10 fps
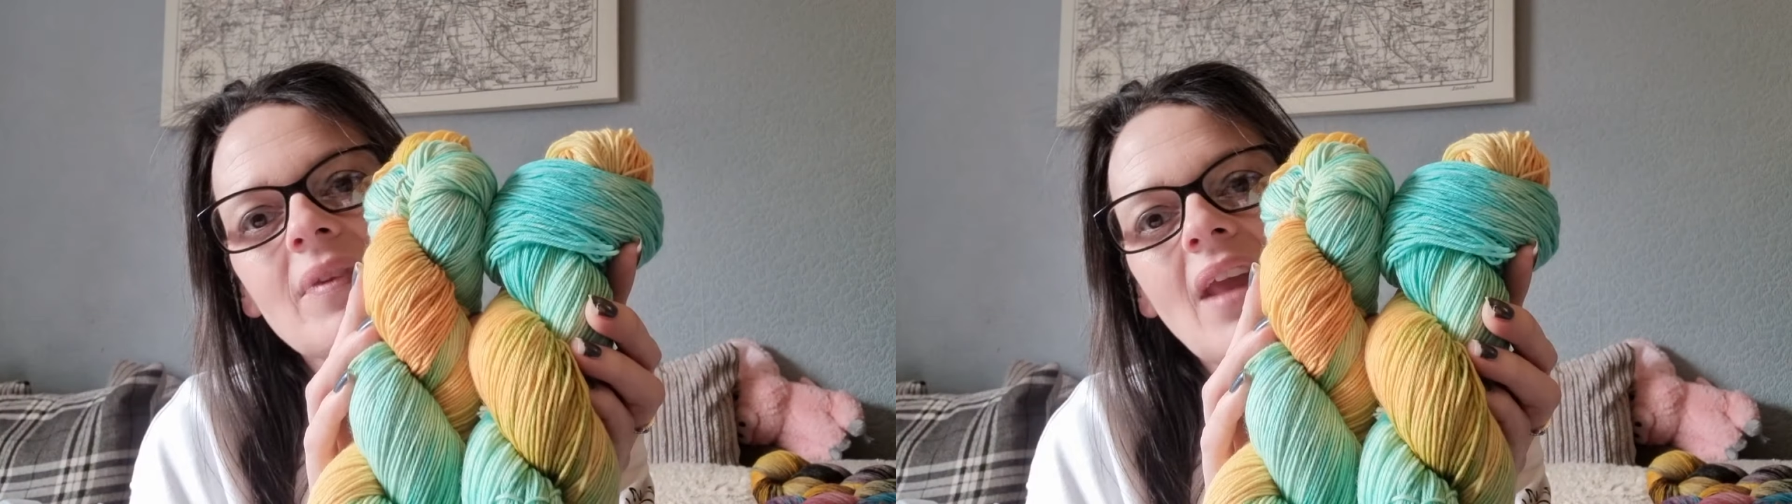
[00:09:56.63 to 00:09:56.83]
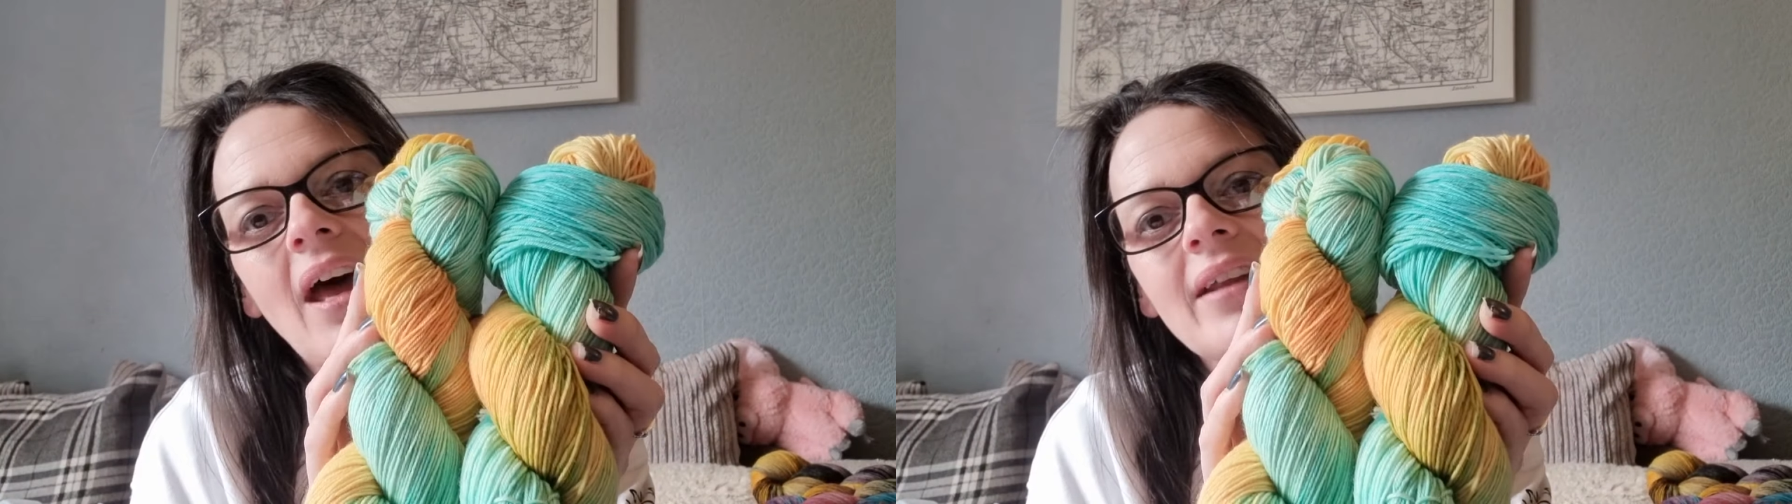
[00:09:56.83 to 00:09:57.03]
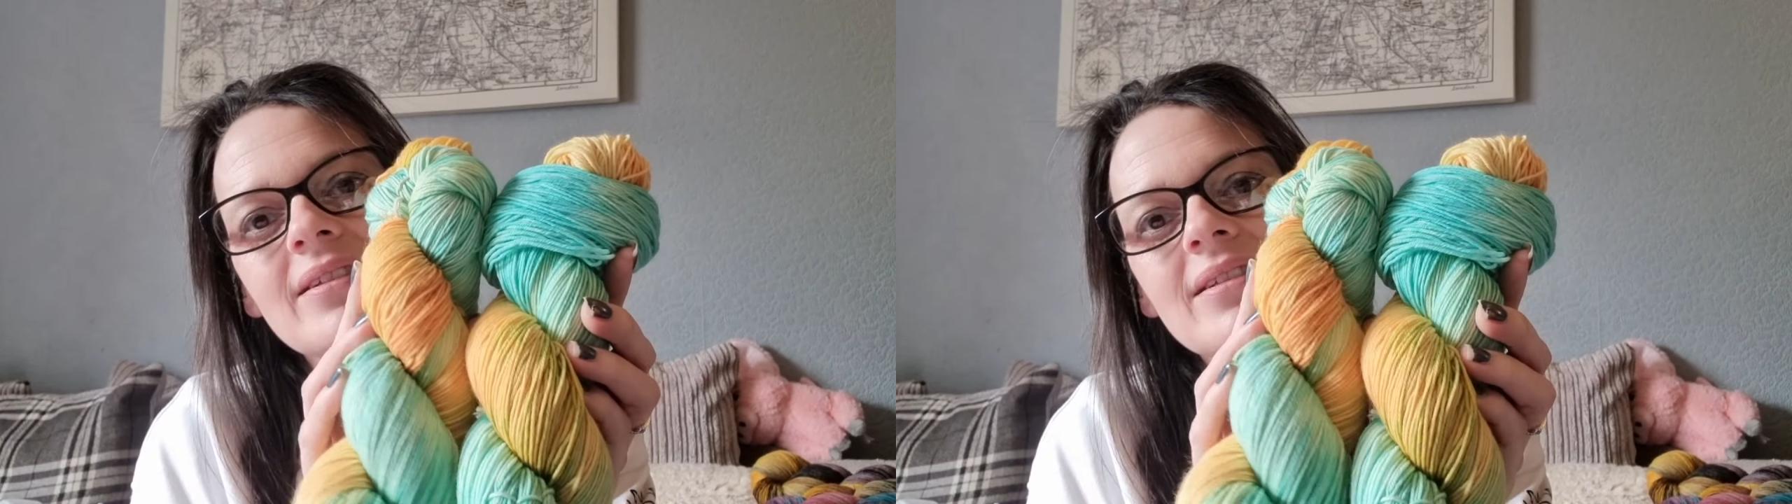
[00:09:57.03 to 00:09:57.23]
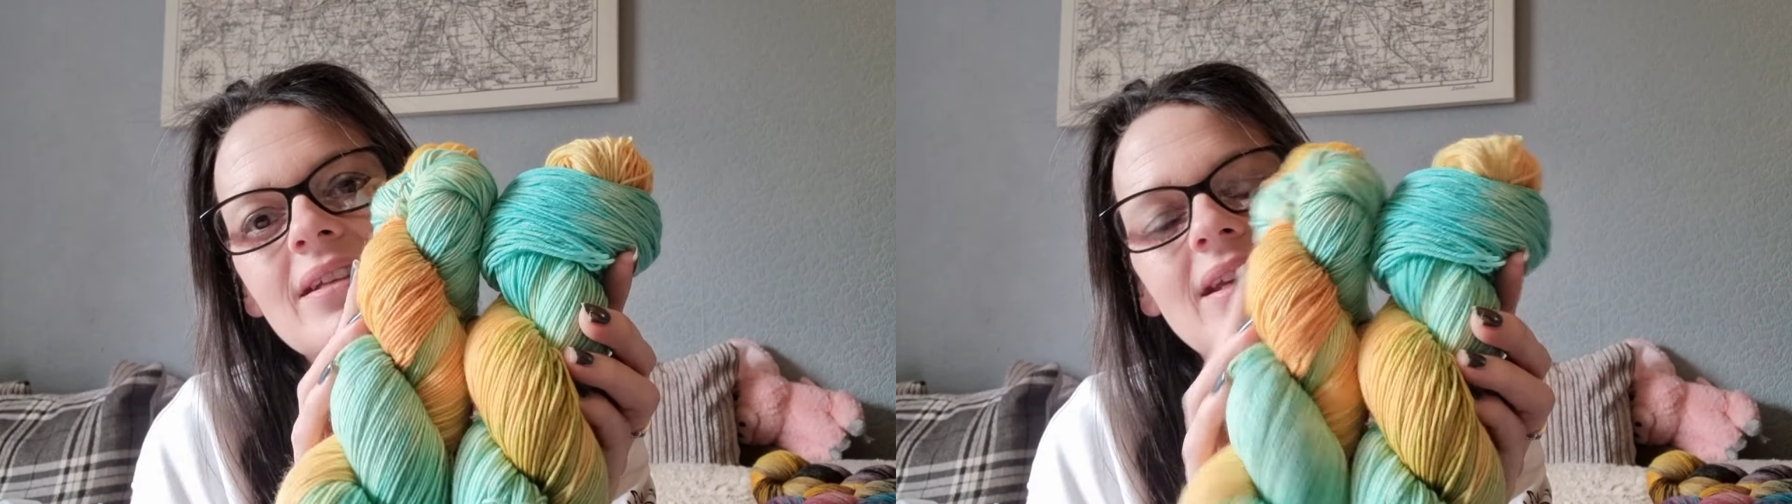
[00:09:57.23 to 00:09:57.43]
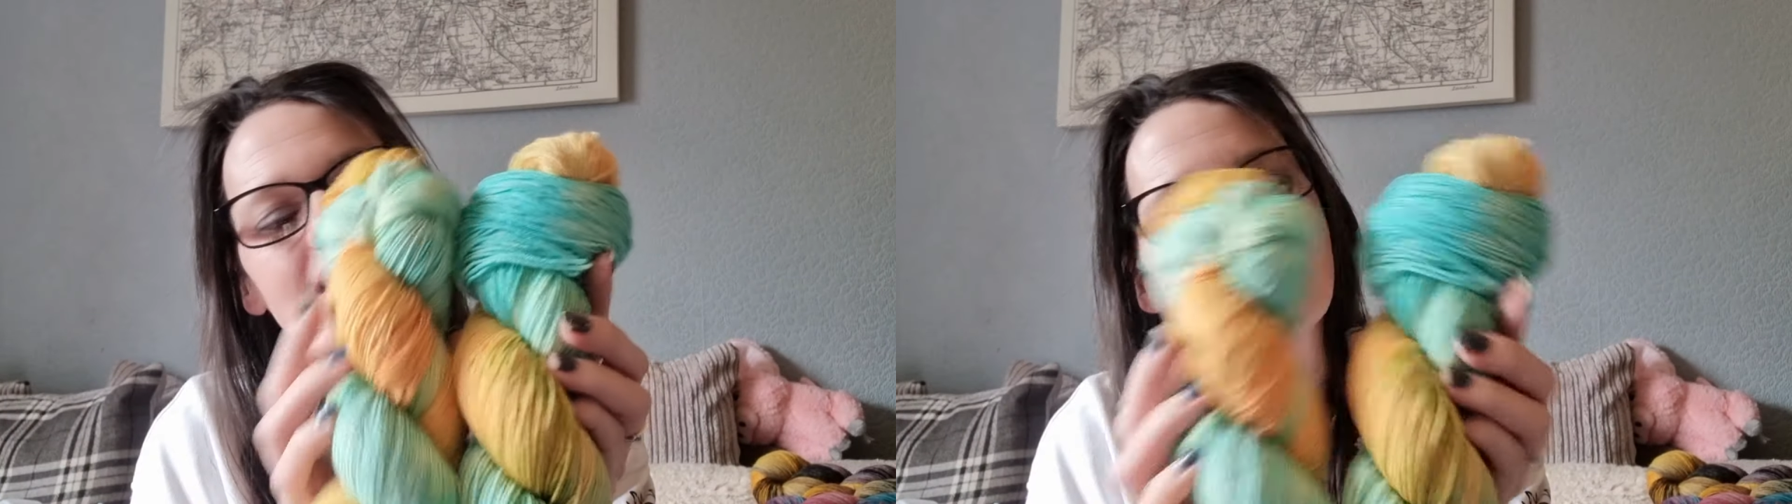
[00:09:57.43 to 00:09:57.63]
And
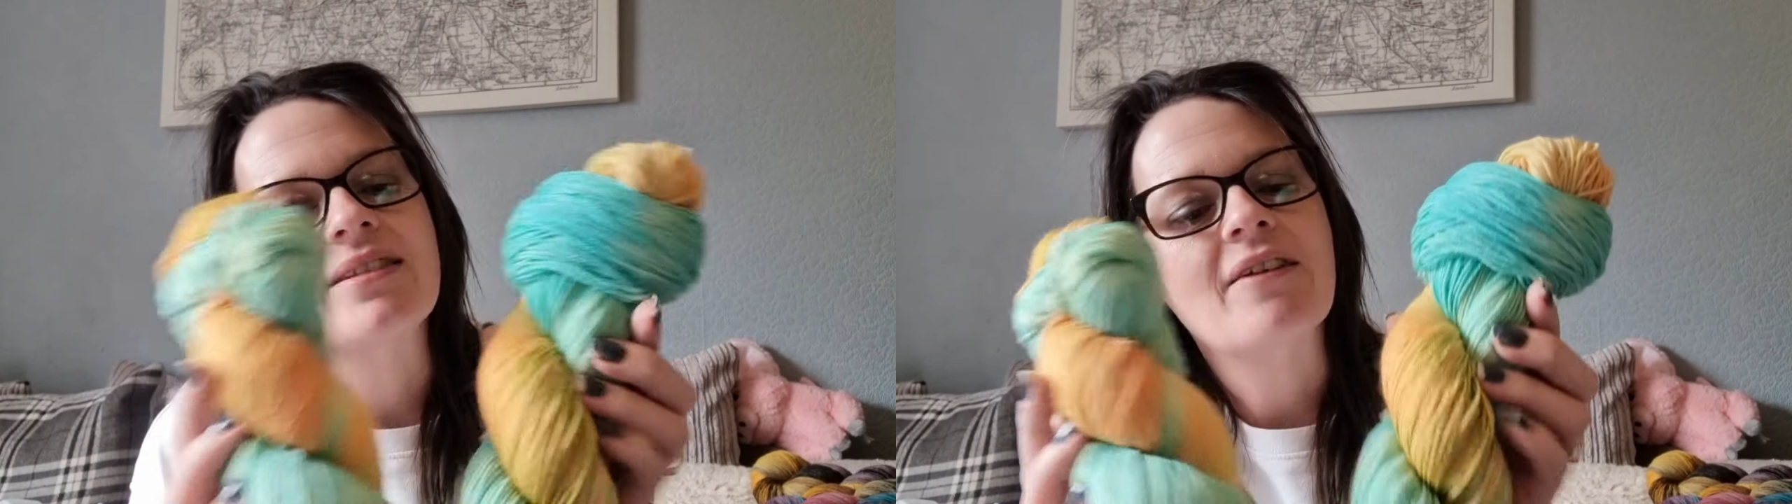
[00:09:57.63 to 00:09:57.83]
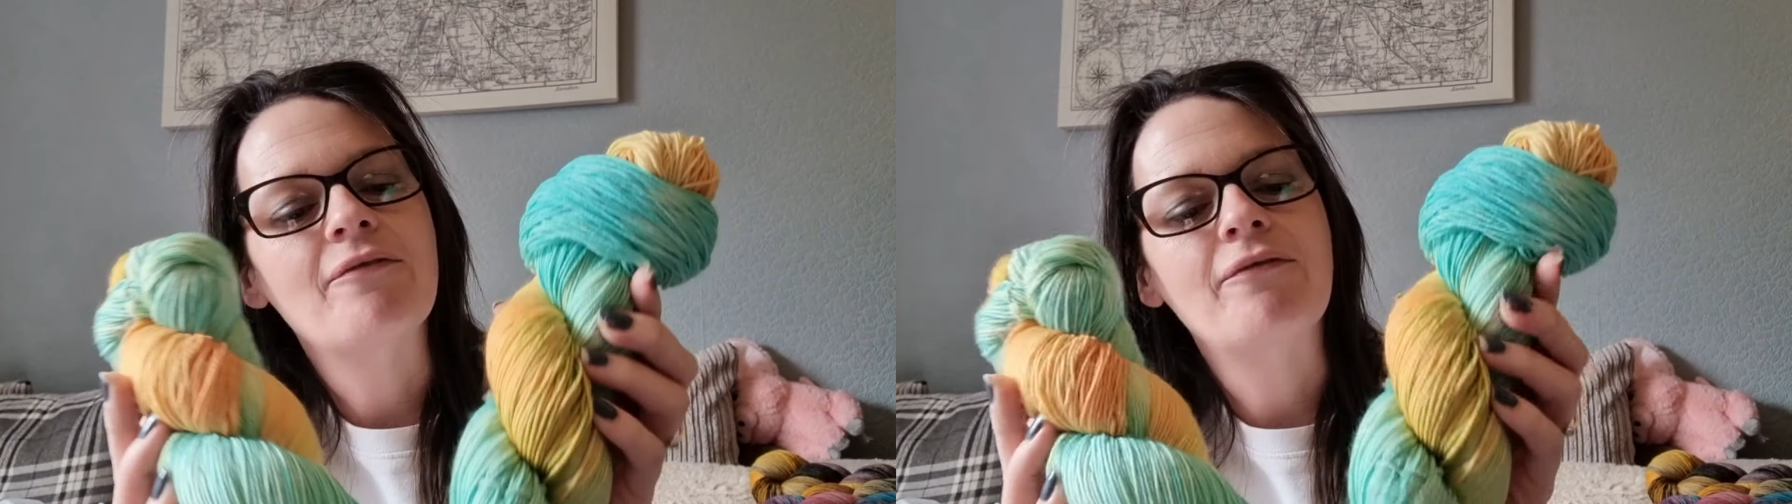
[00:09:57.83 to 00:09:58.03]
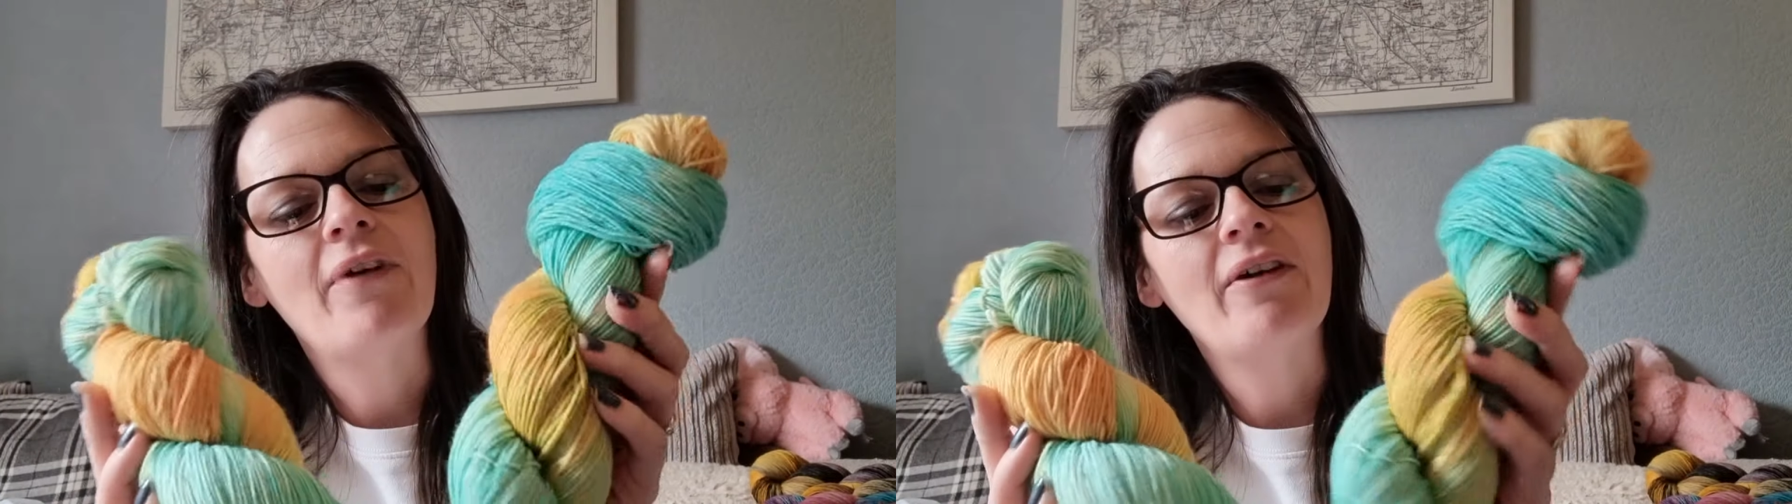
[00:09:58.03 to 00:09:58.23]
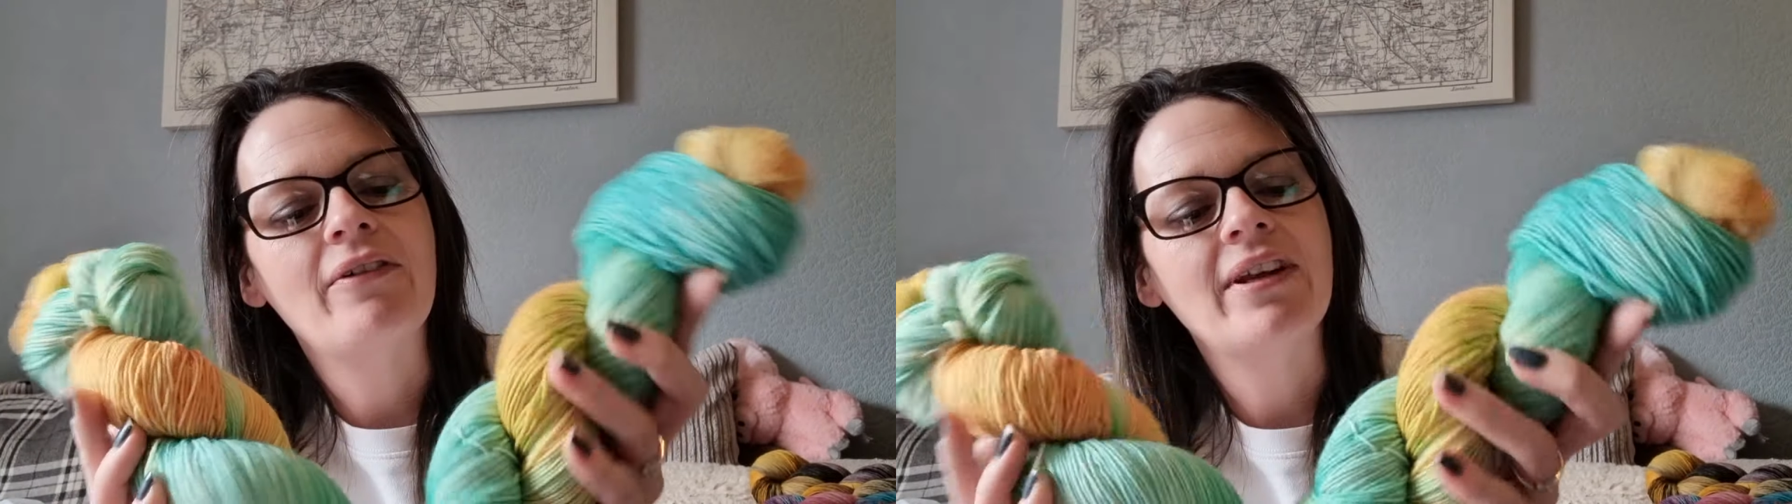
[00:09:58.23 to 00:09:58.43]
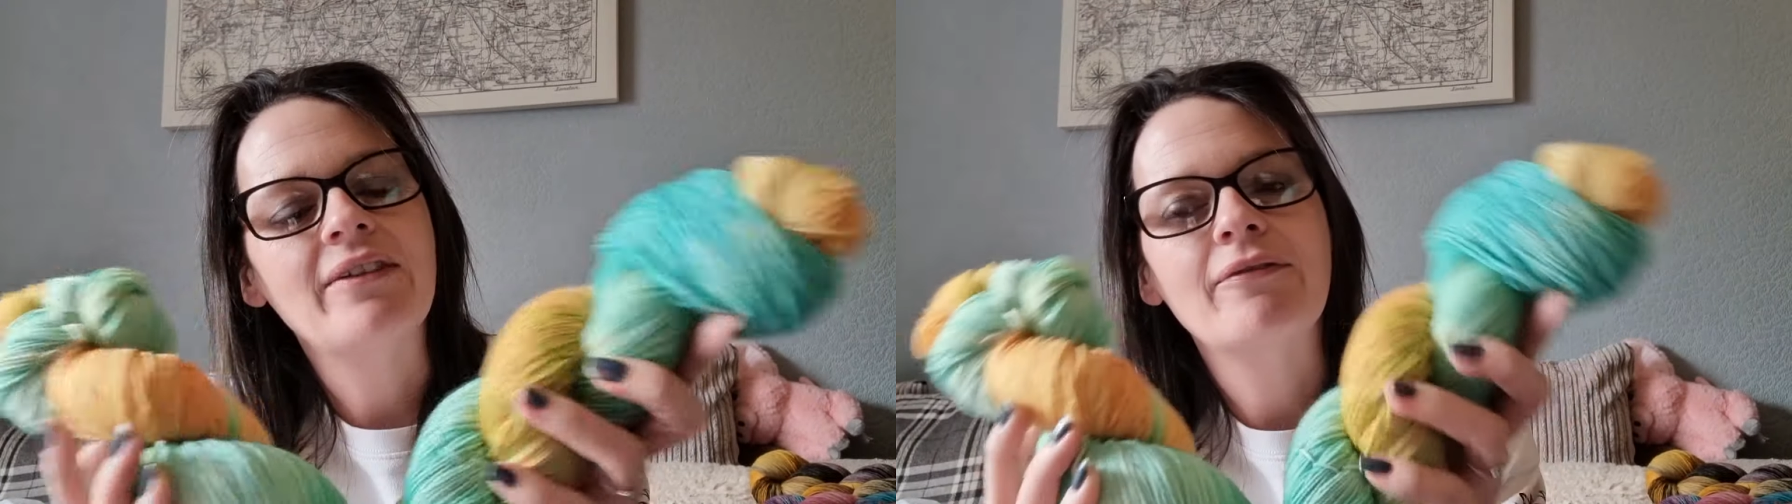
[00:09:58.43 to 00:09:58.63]
it's a very,